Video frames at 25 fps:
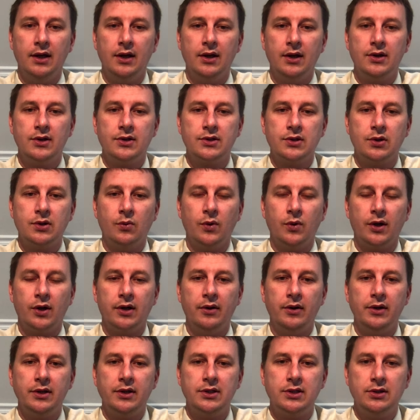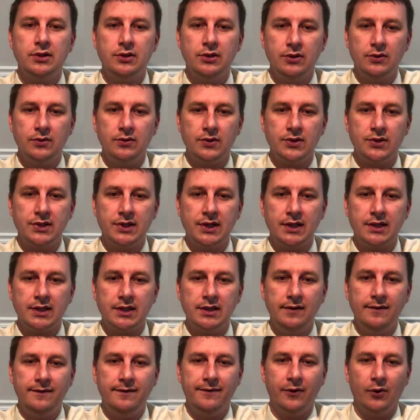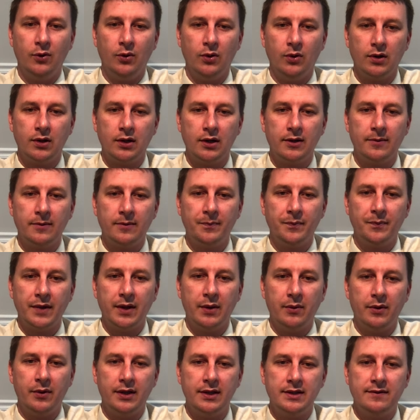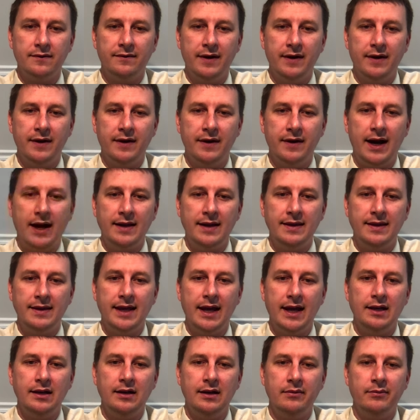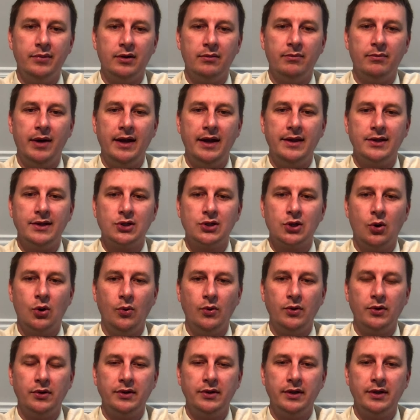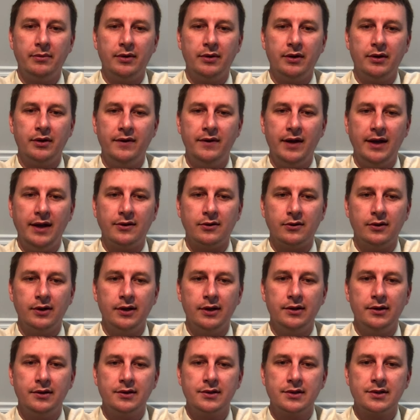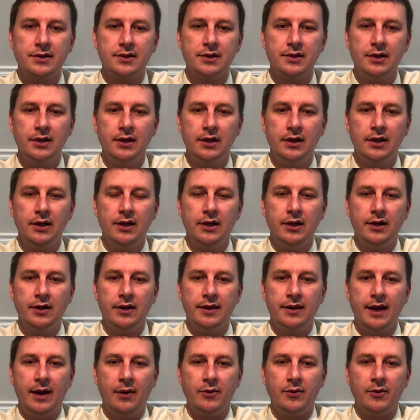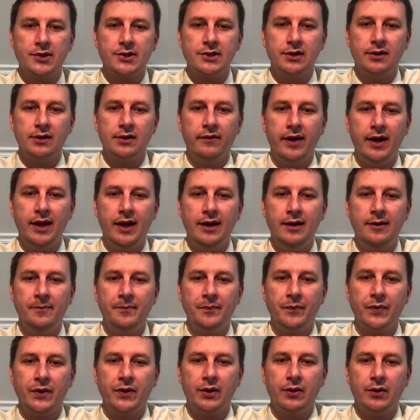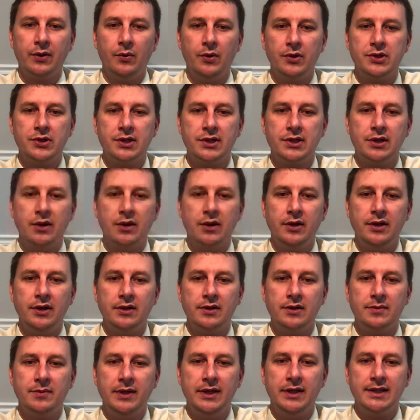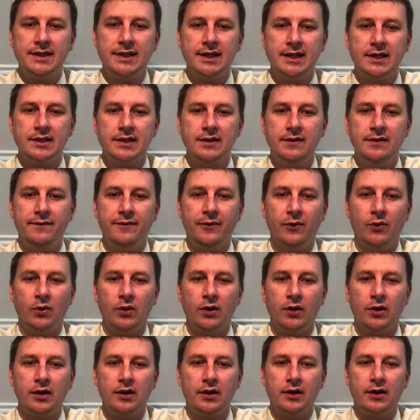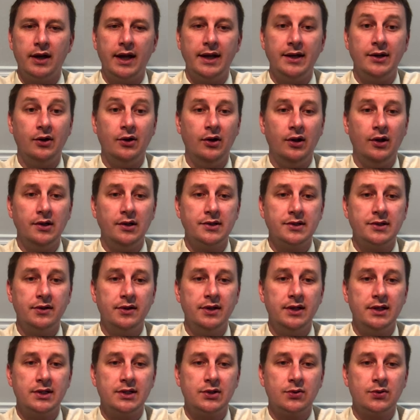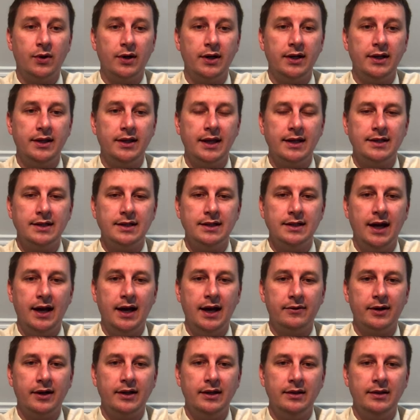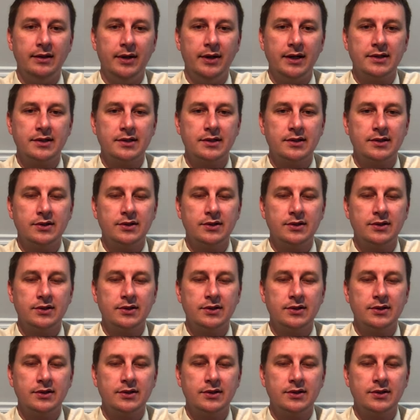So we're going to do 64, and we're going to divide that number by the total number of ninth graders that were surveyed, which is going to be 64, and also these 20 that did not ride the bus.